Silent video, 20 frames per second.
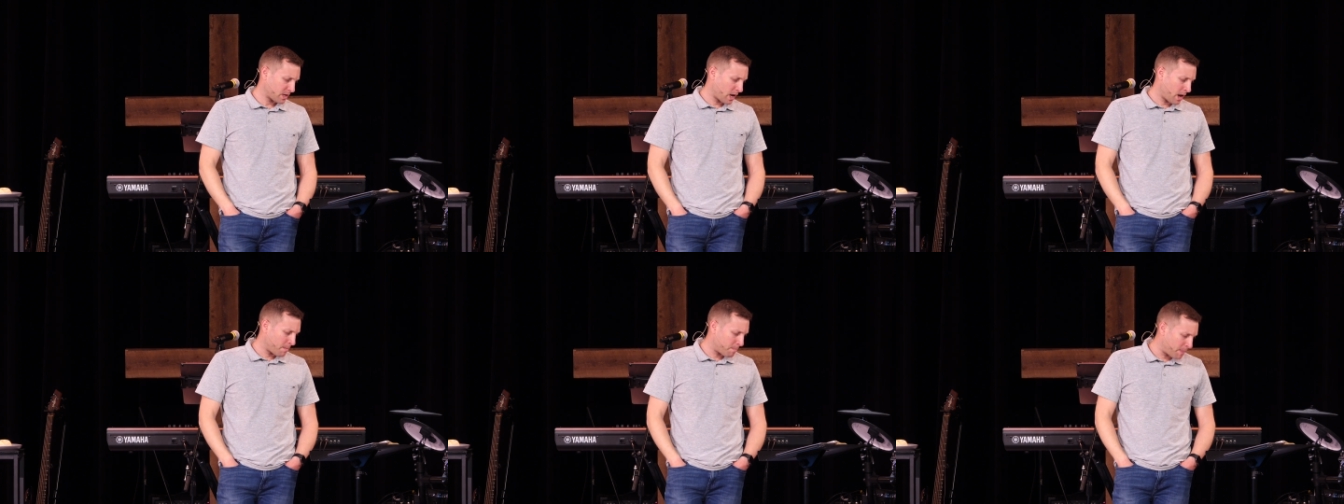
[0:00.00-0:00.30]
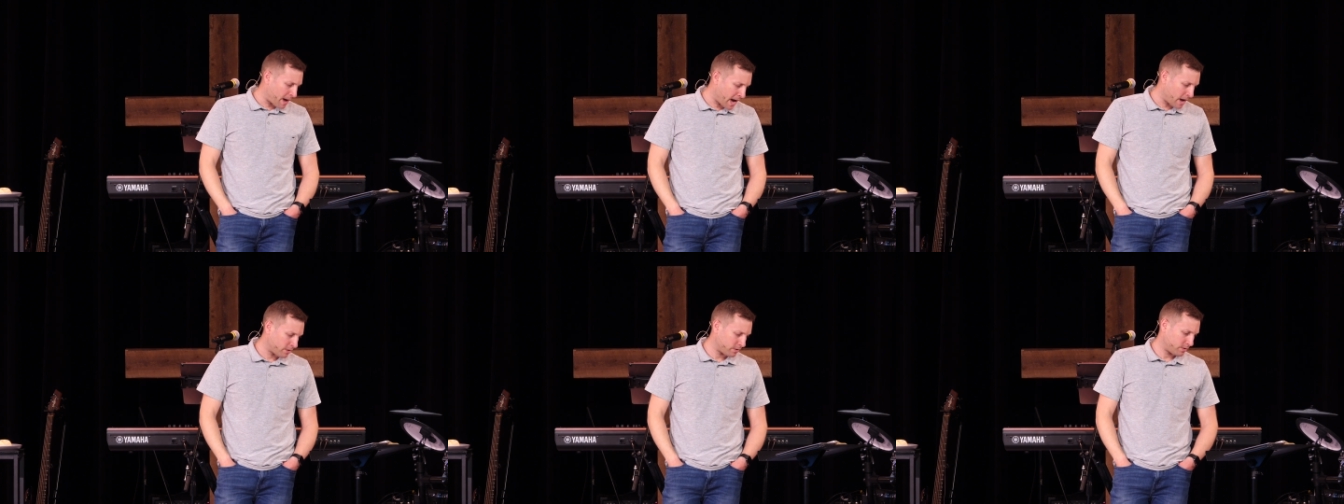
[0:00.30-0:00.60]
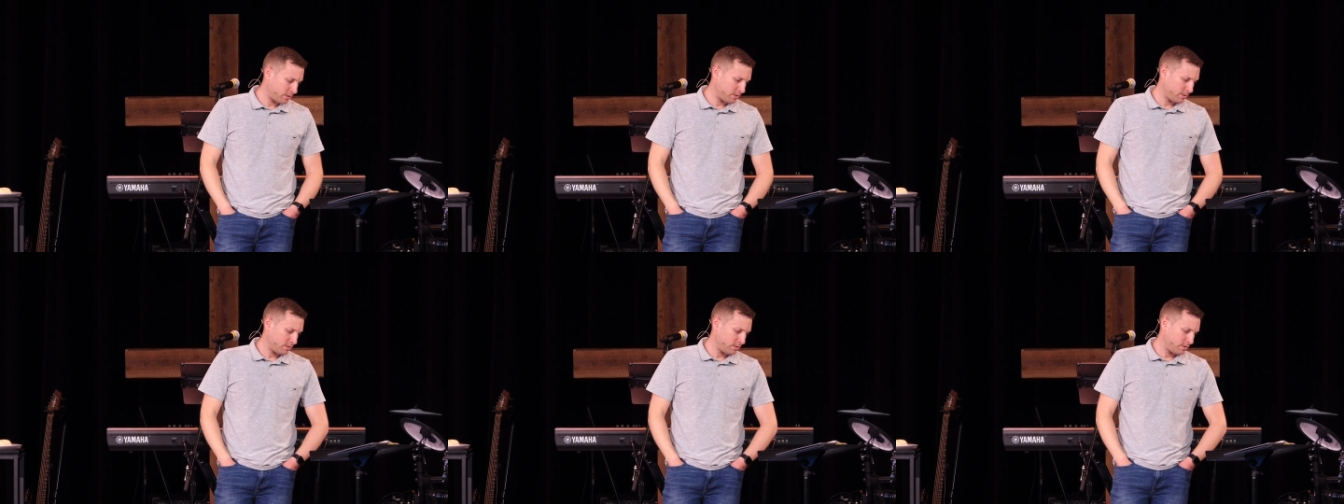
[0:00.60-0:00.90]

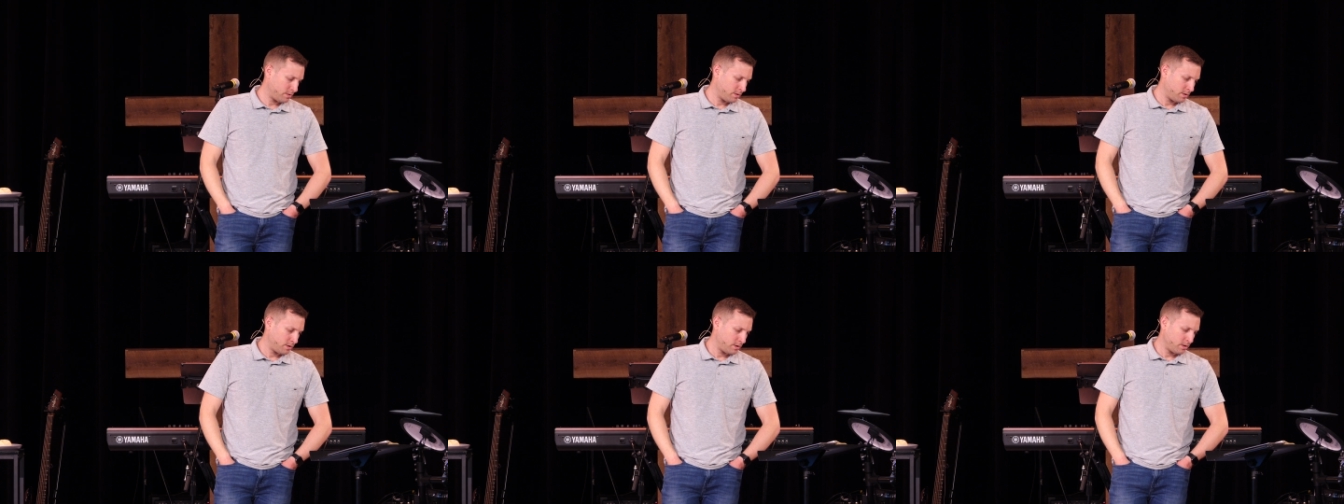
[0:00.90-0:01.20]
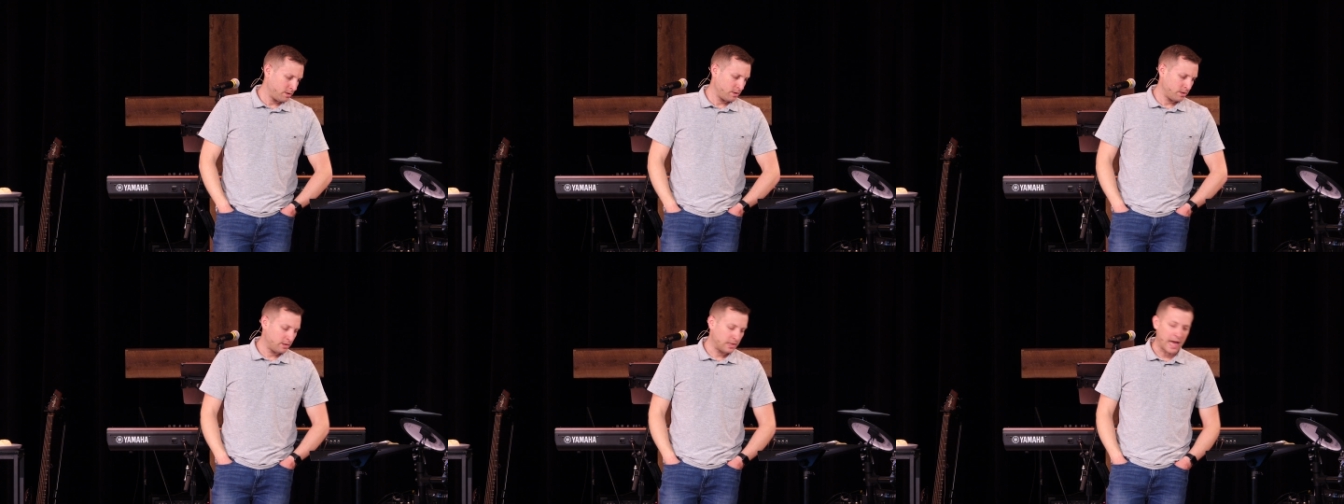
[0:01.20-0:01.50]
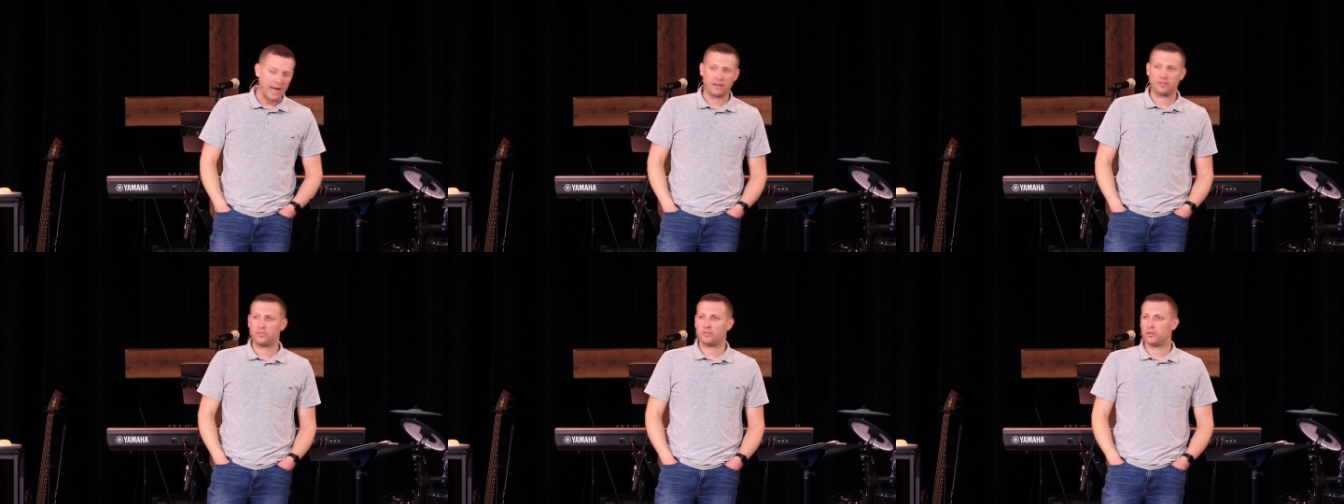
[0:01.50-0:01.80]
about
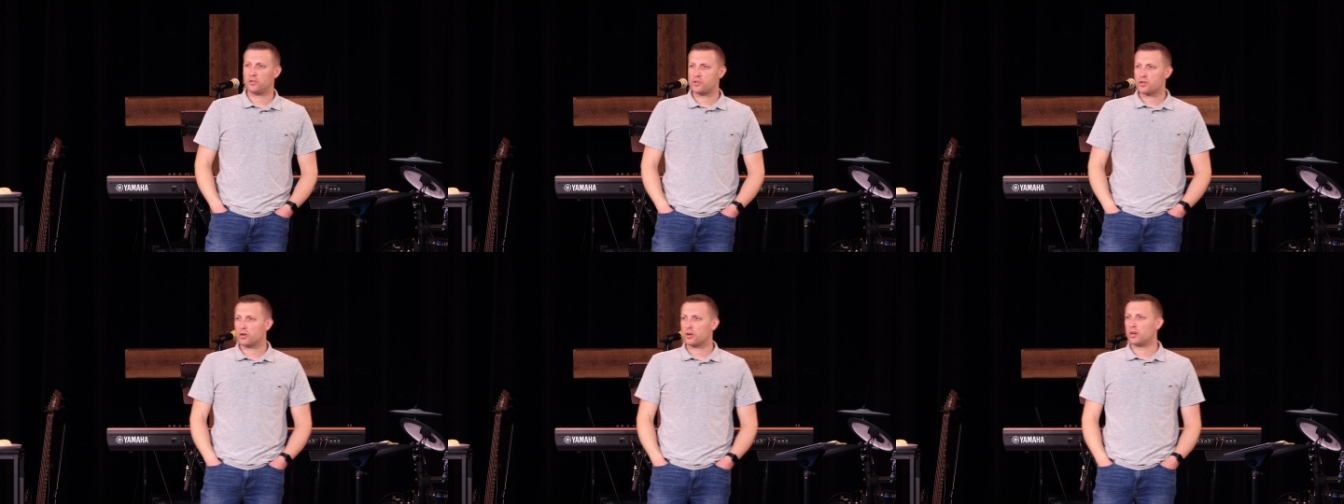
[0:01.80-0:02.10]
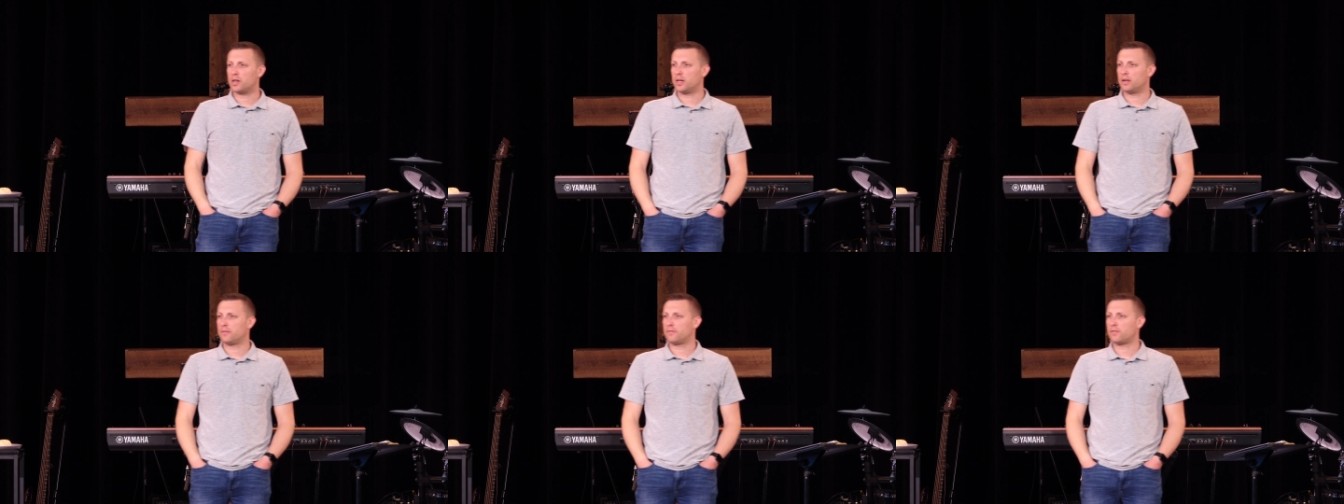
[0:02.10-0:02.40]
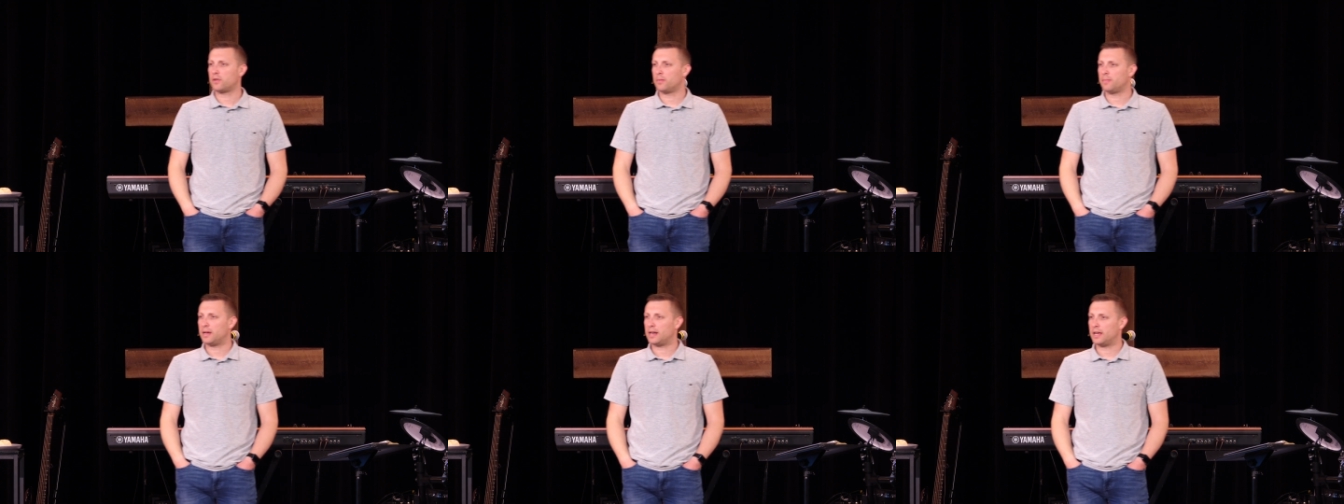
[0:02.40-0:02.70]
that centurion
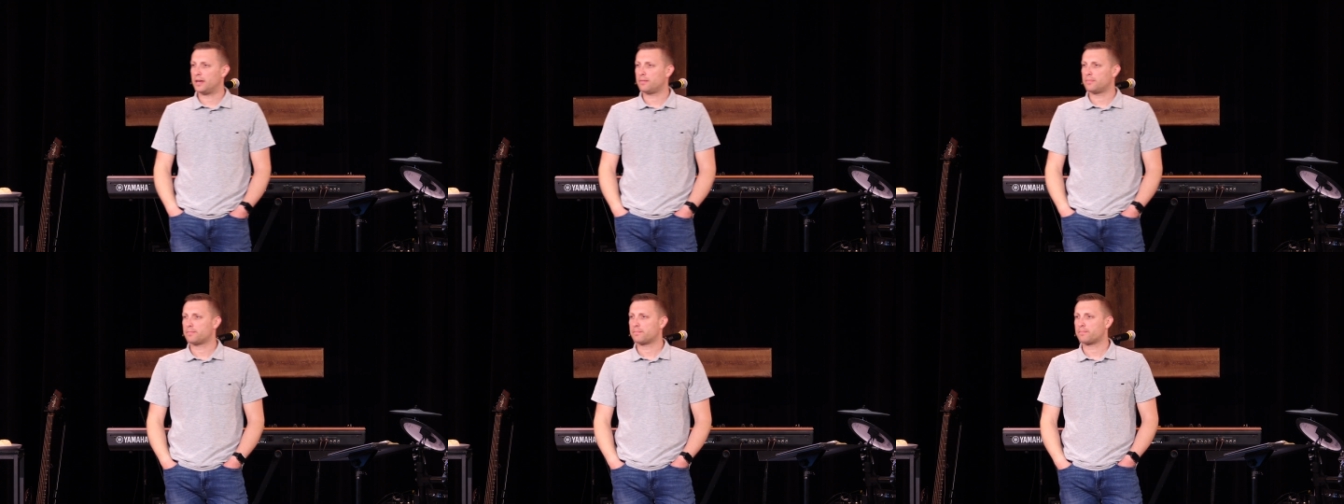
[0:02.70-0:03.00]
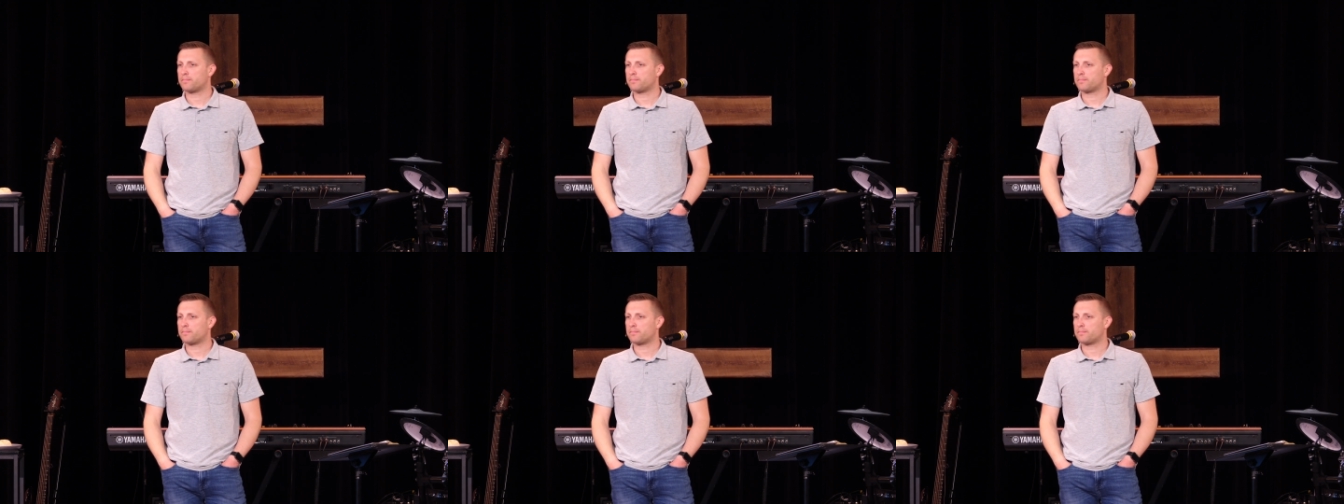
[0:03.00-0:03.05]
for a minute.